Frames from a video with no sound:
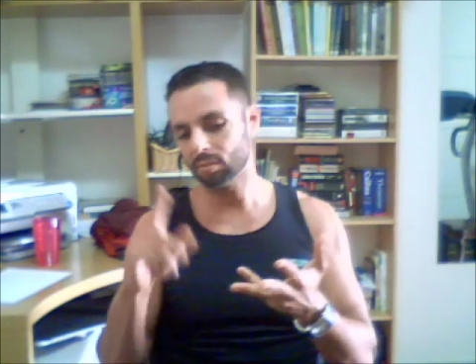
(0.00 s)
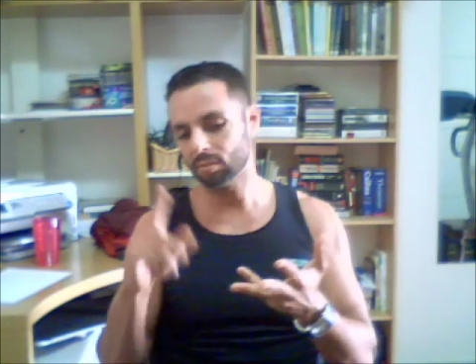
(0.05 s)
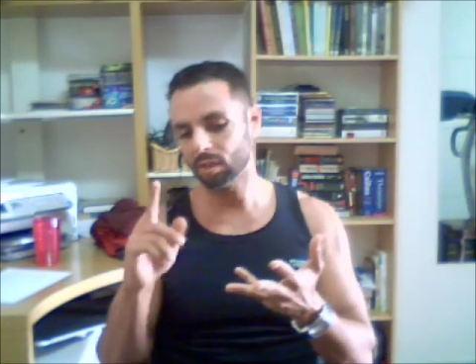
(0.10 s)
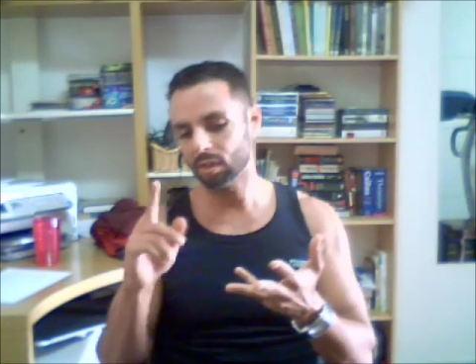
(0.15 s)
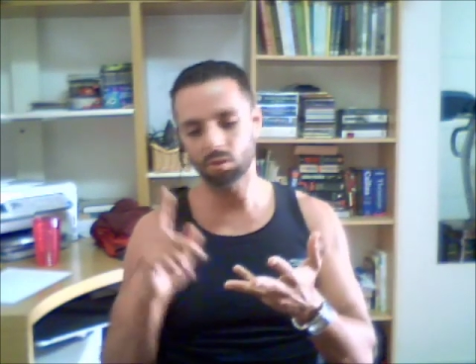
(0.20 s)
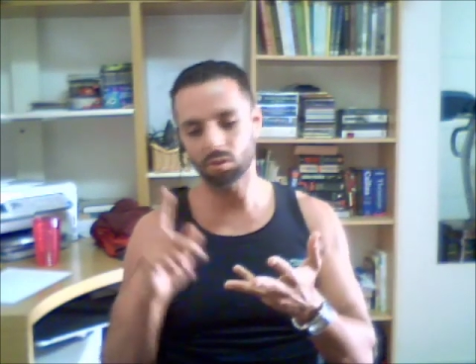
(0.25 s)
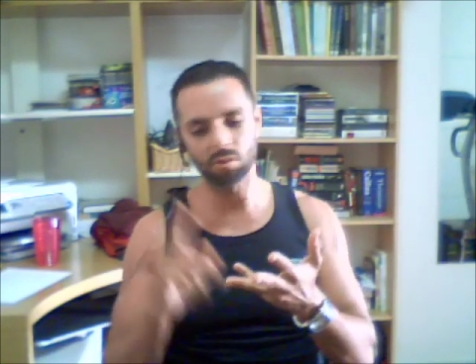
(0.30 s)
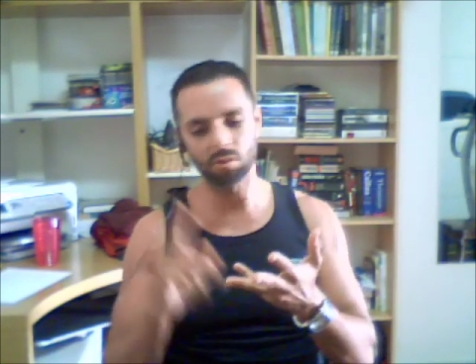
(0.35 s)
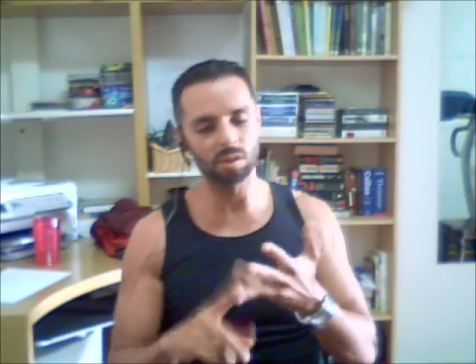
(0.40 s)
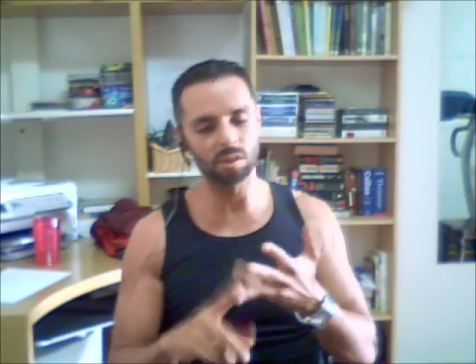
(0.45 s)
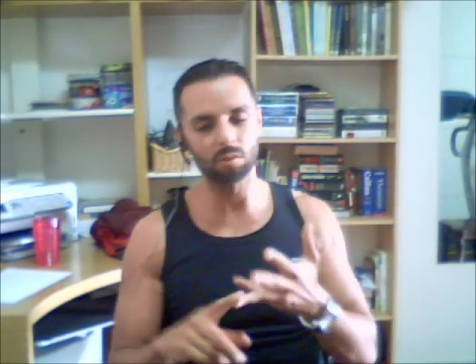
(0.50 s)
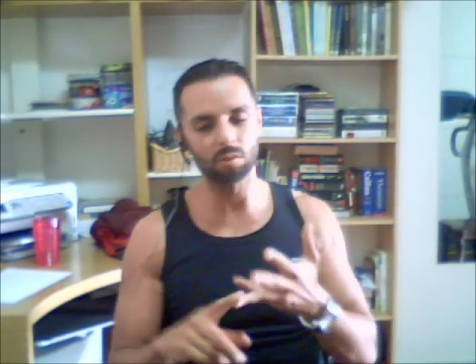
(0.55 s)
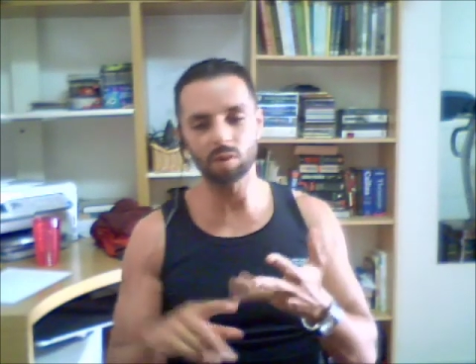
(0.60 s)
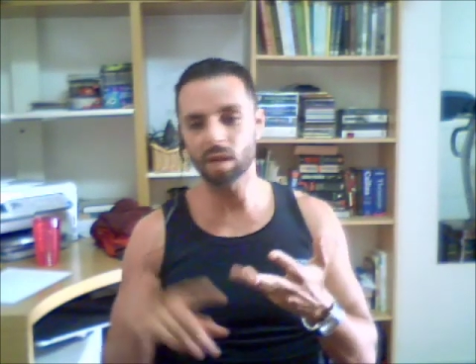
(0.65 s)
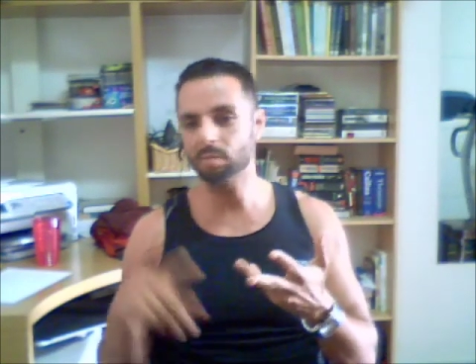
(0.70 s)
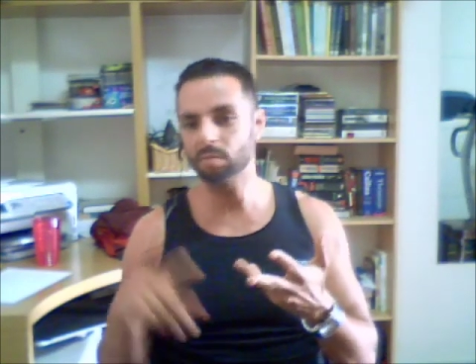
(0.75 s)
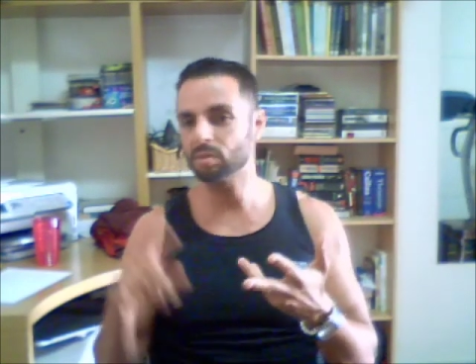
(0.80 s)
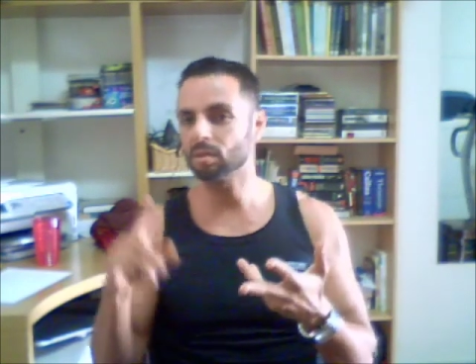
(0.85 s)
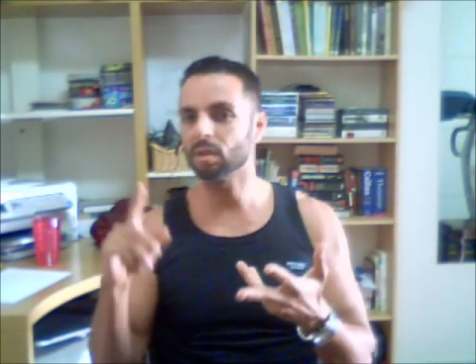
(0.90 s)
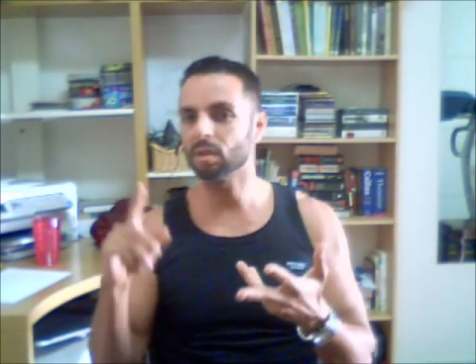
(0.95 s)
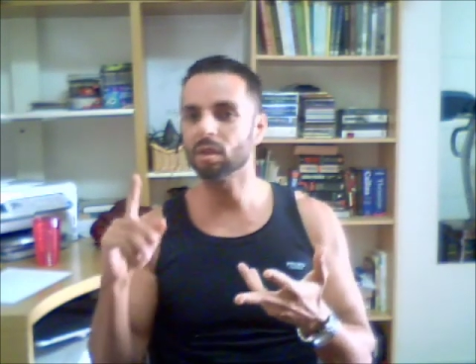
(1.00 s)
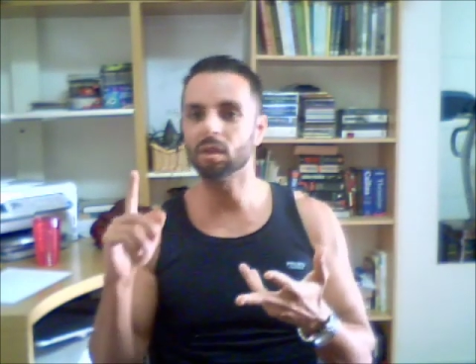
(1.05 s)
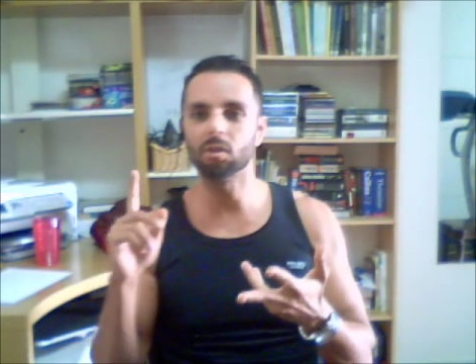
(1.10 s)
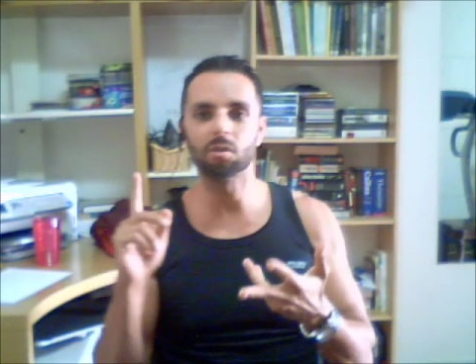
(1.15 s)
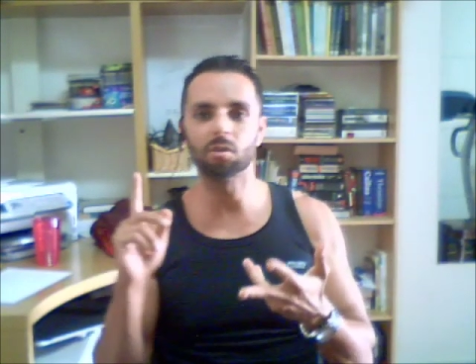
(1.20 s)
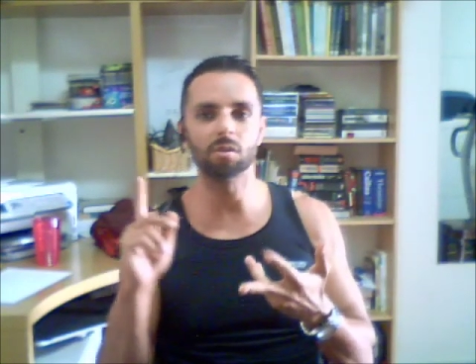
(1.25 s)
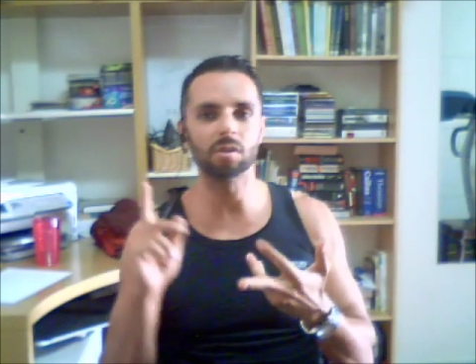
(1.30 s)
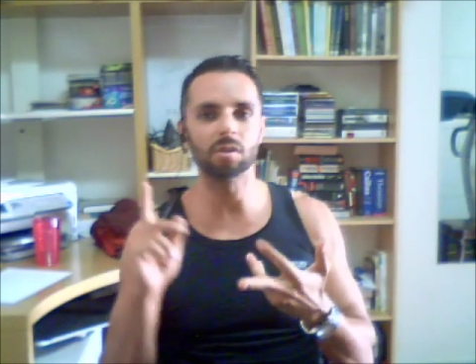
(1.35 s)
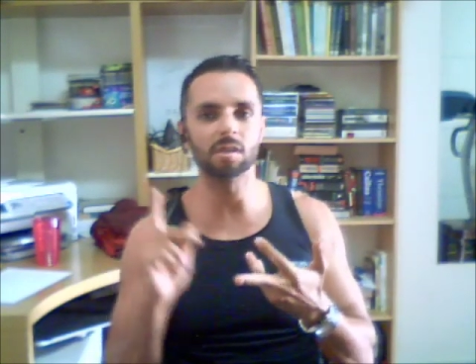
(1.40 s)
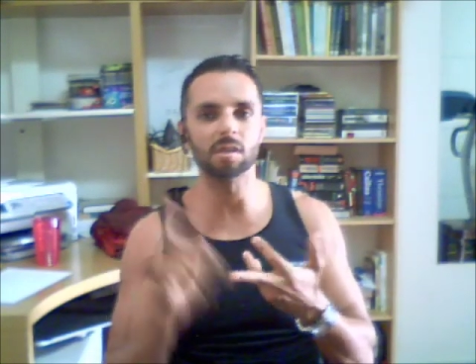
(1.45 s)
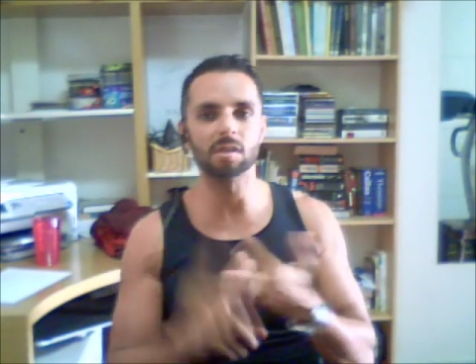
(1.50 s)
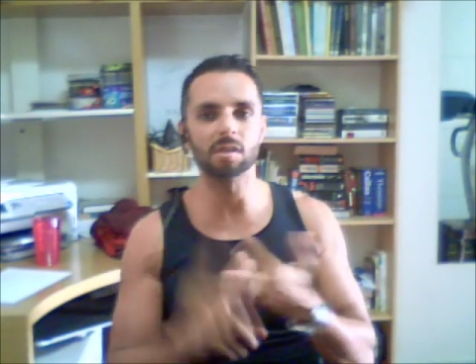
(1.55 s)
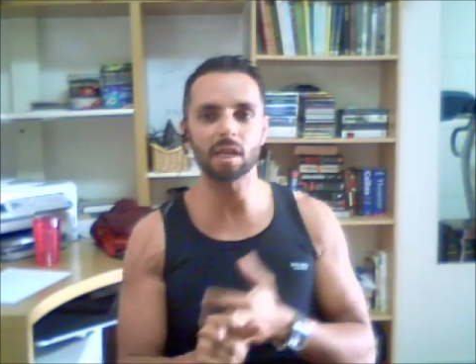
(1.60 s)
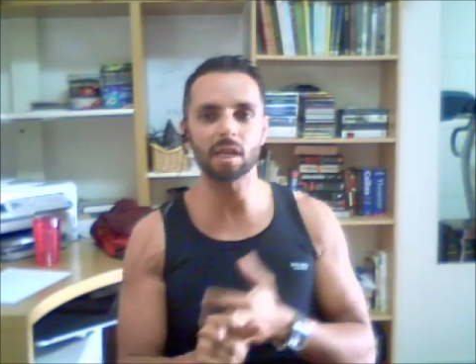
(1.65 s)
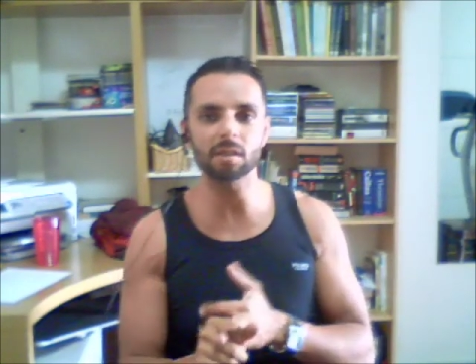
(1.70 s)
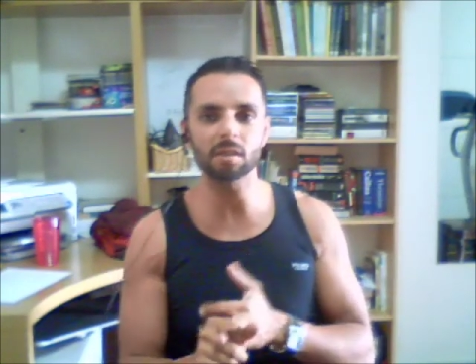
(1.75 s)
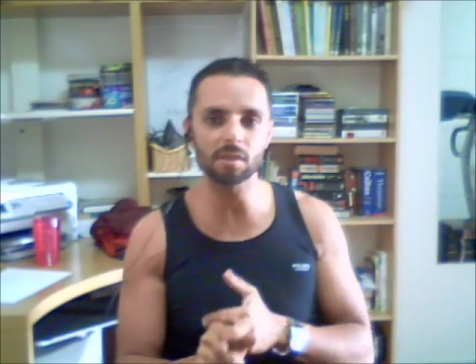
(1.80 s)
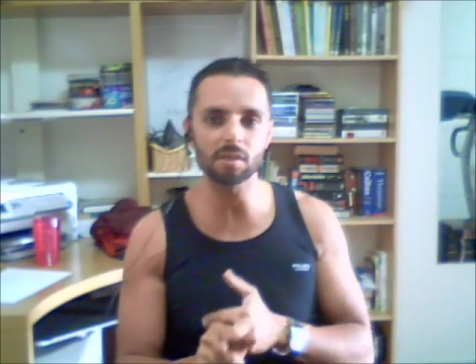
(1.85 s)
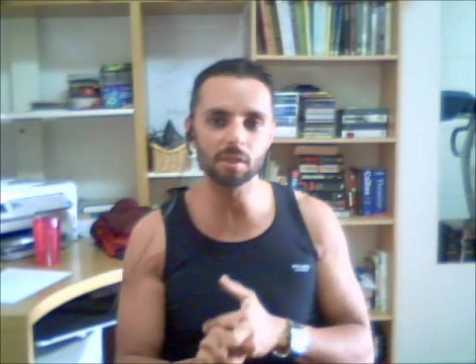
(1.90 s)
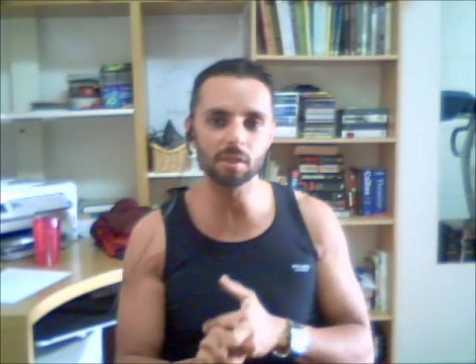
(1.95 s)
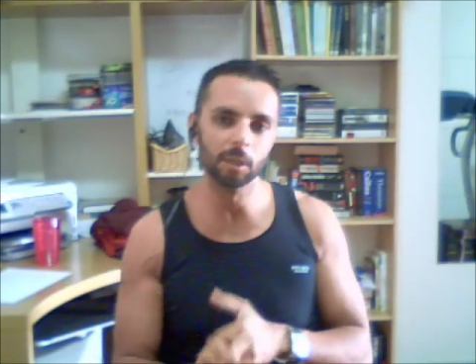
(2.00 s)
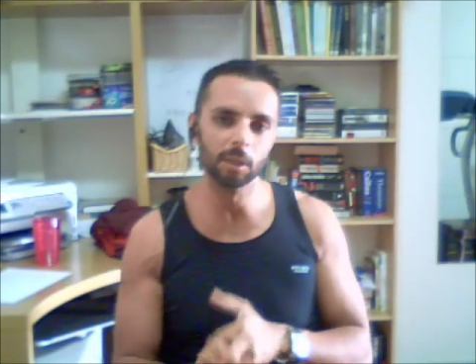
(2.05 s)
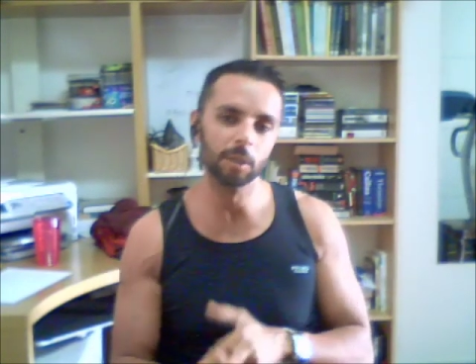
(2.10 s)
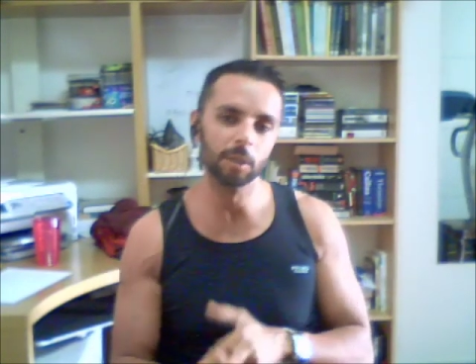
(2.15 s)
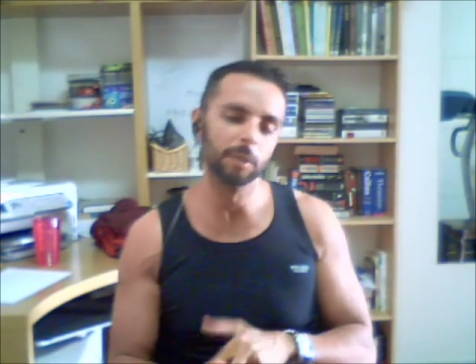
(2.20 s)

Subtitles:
increase the reps, increase the sets.